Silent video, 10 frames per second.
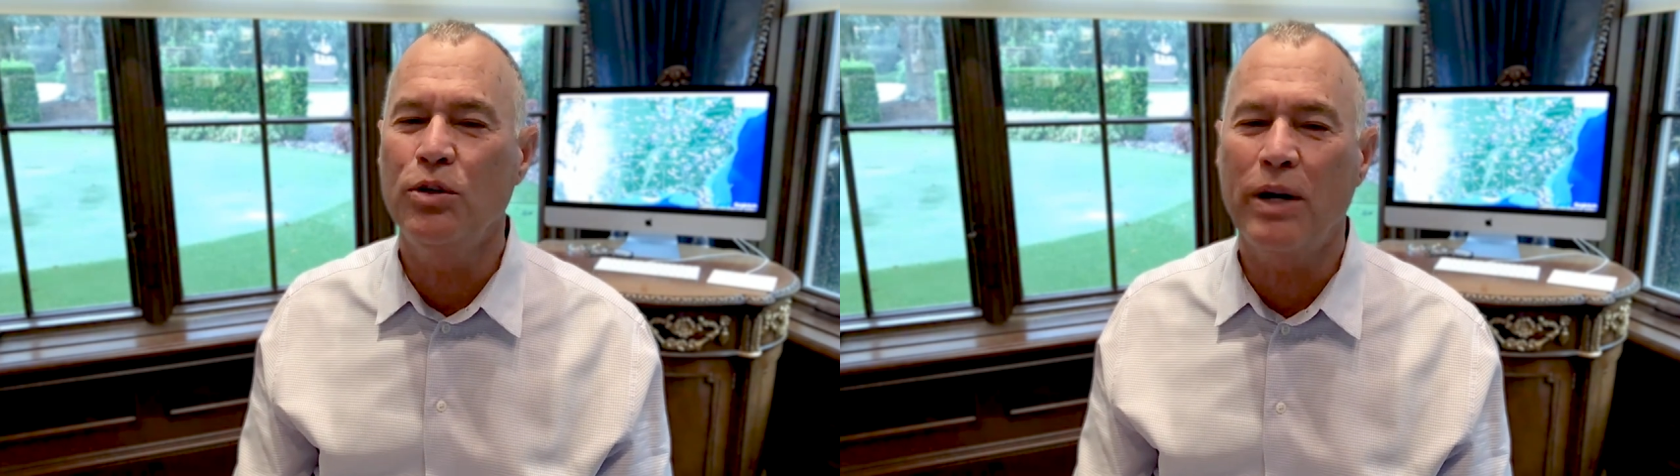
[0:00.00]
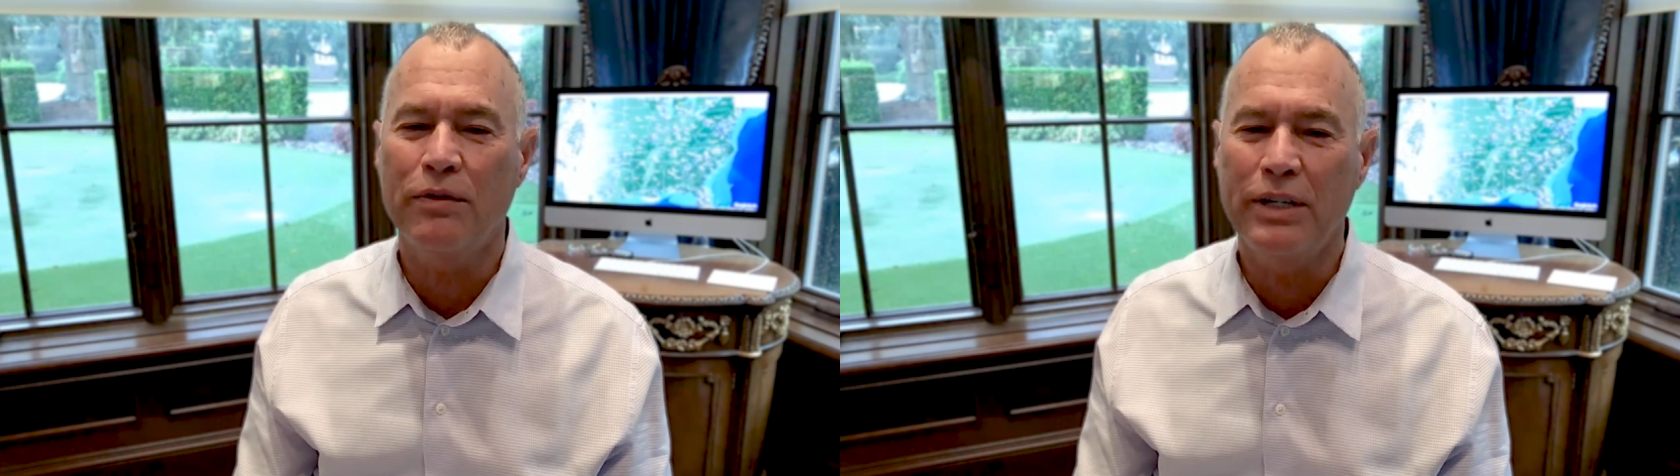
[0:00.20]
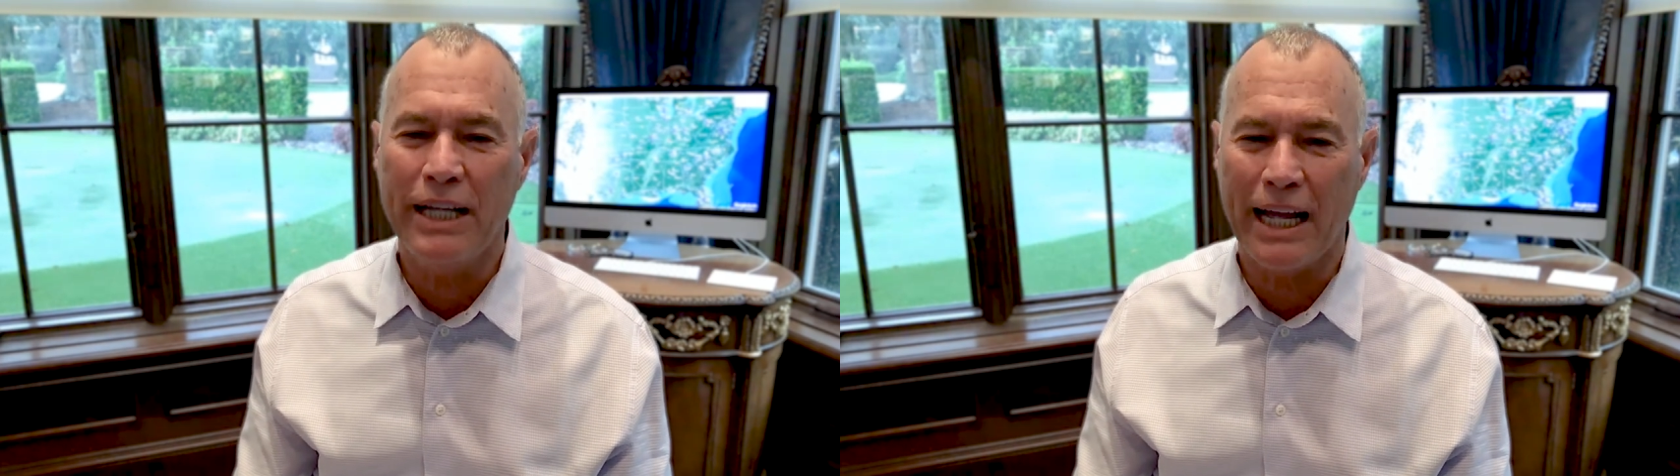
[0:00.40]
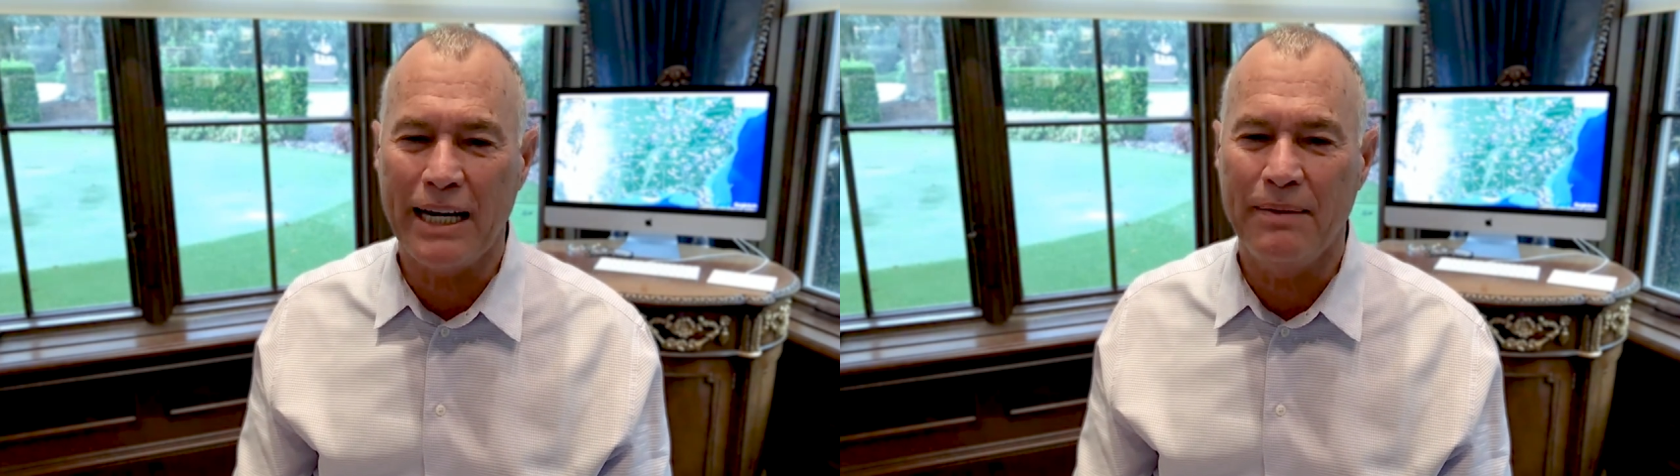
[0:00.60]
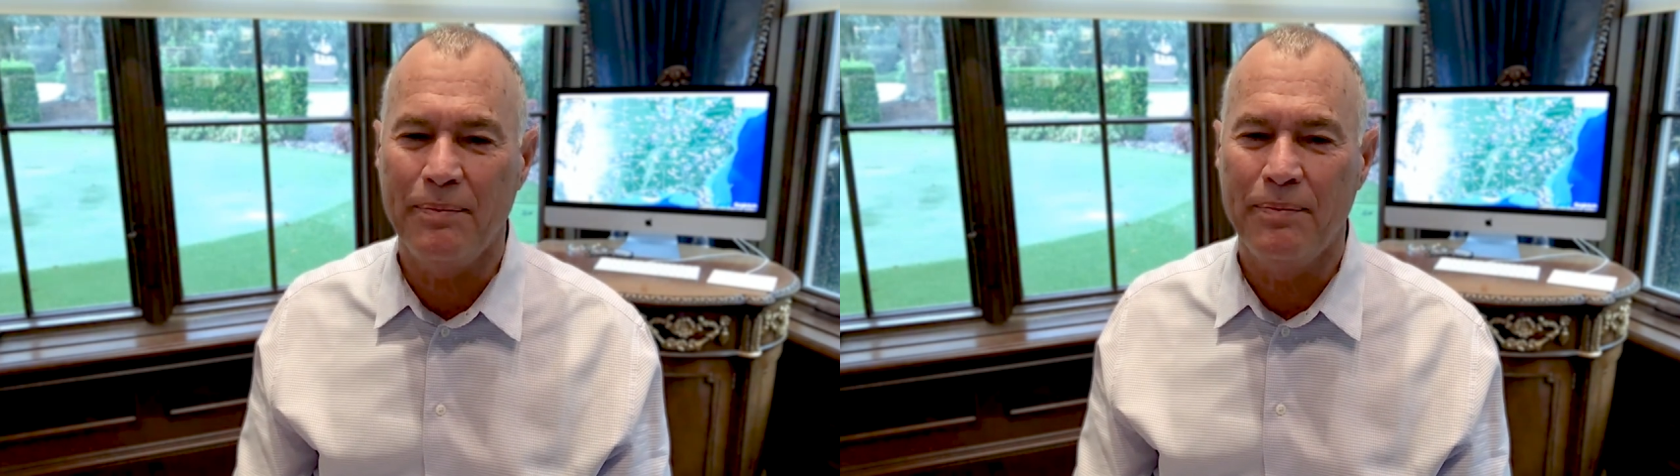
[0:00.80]
every day.
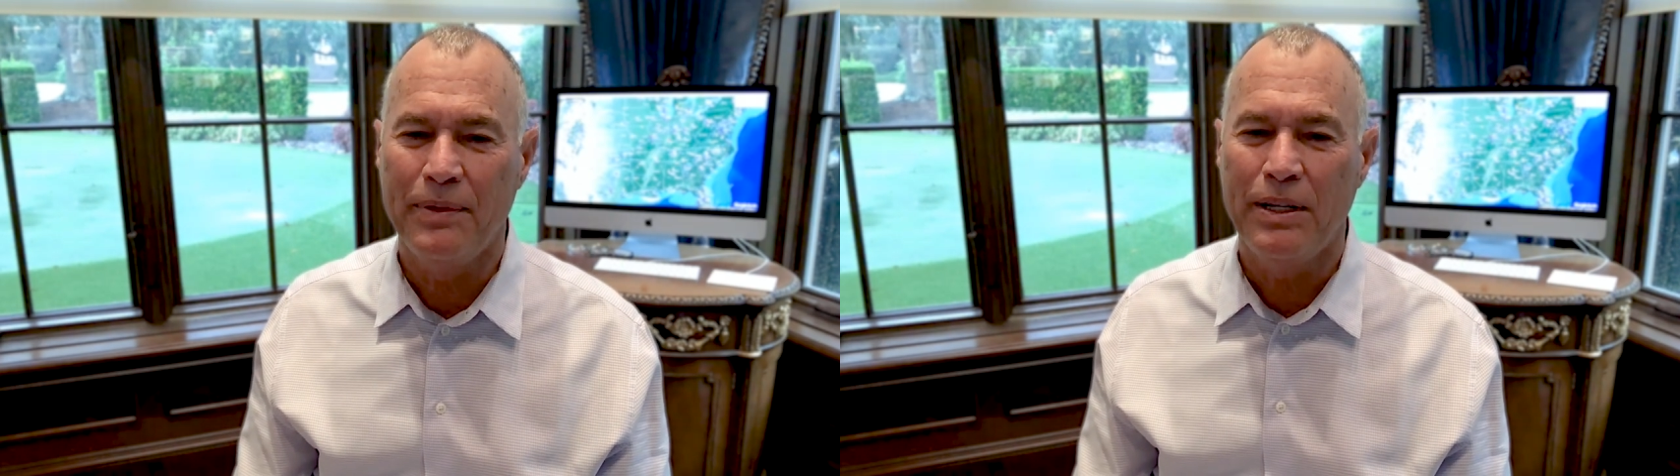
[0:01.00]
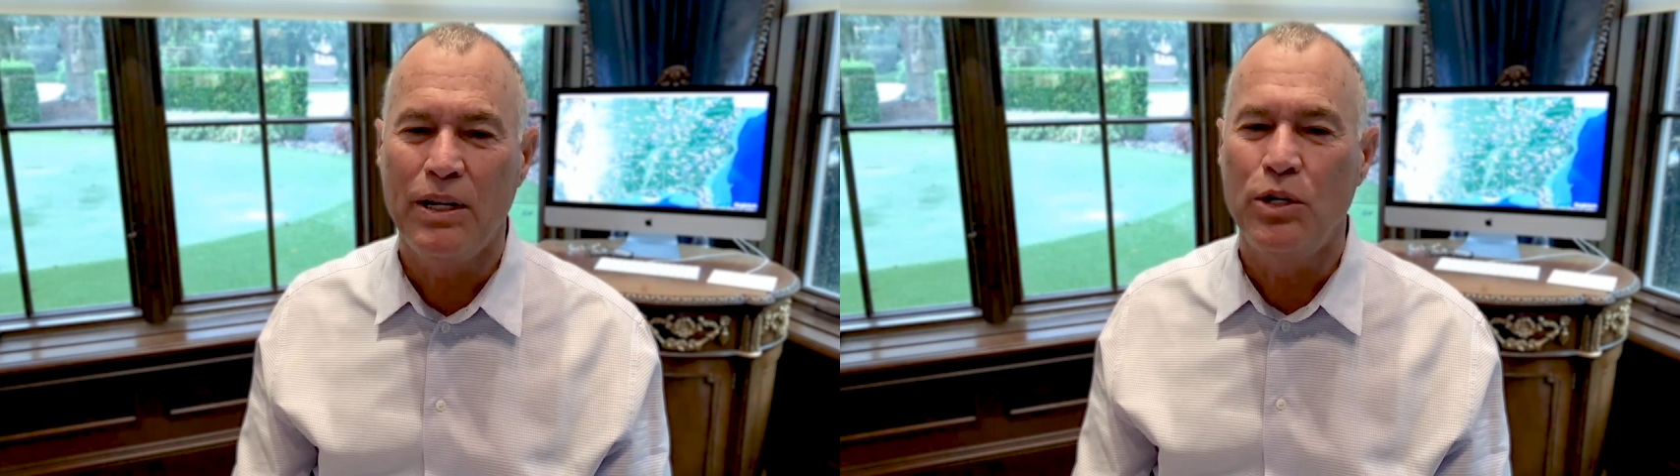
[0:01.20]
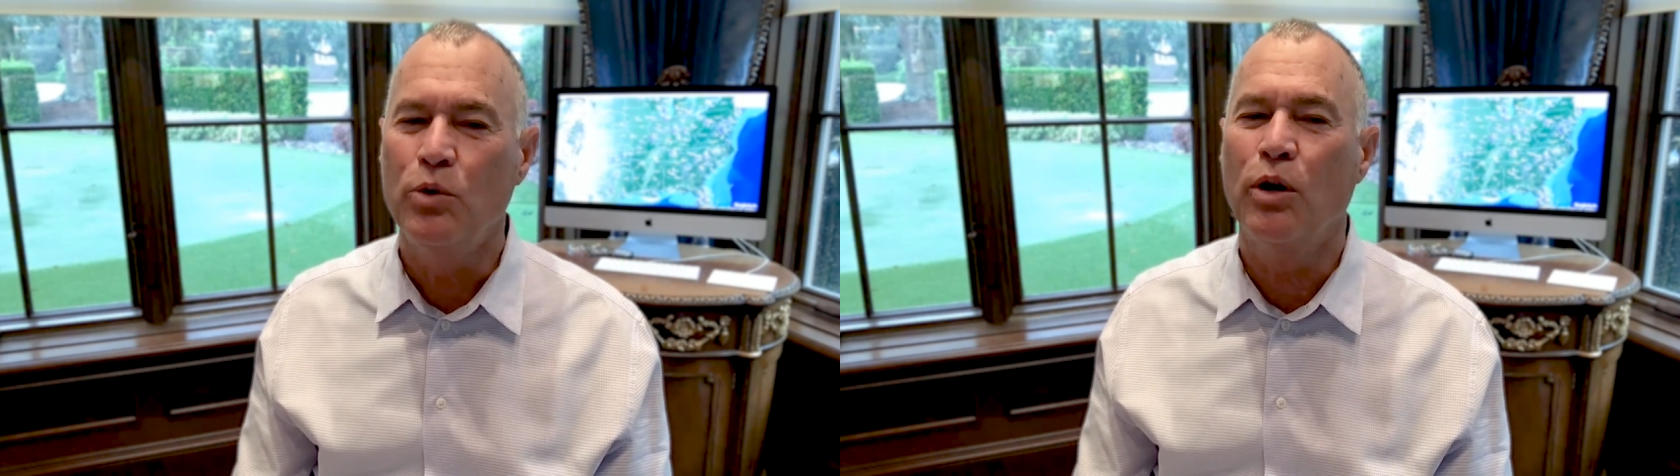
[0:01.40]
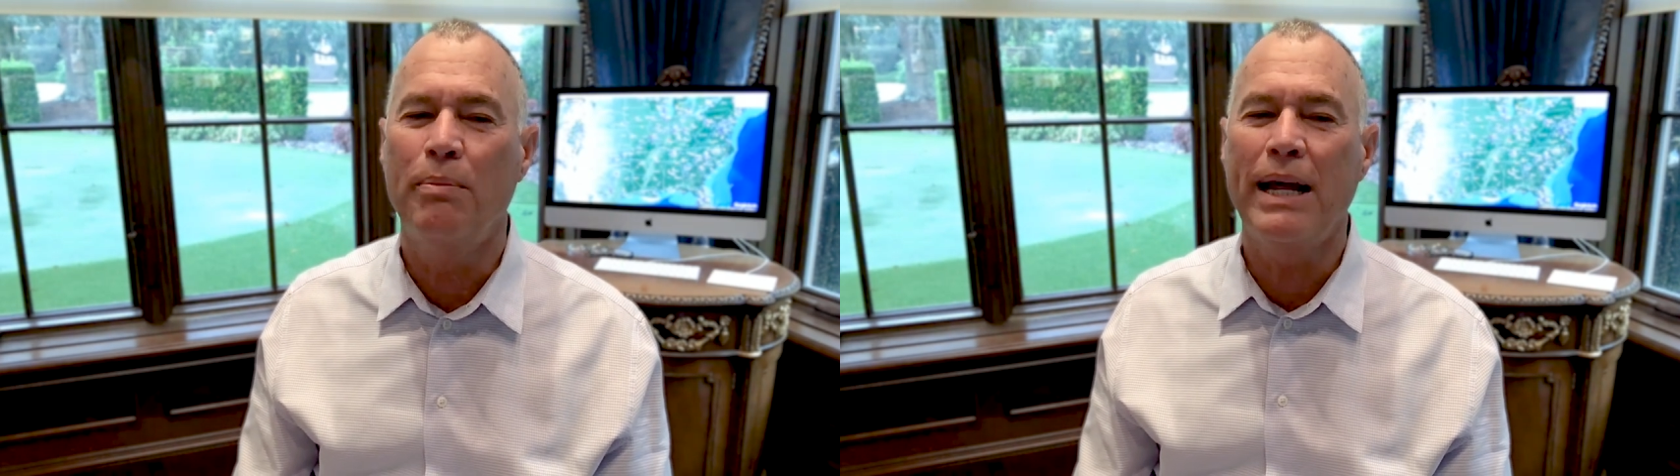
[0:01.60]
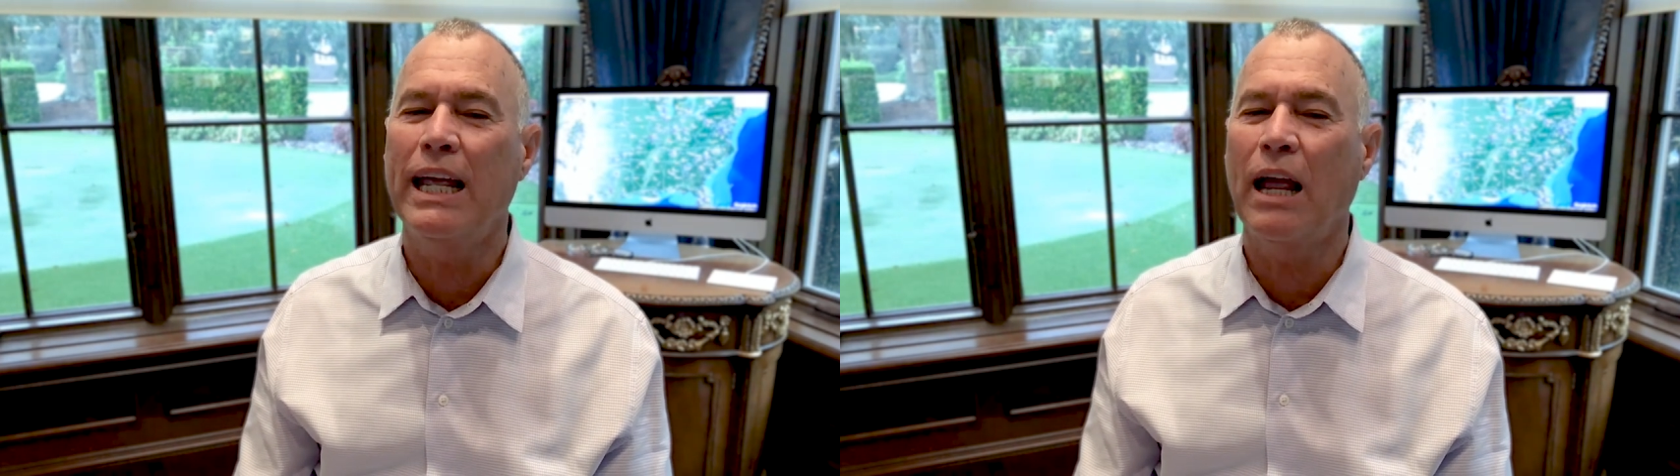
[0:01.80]
You are making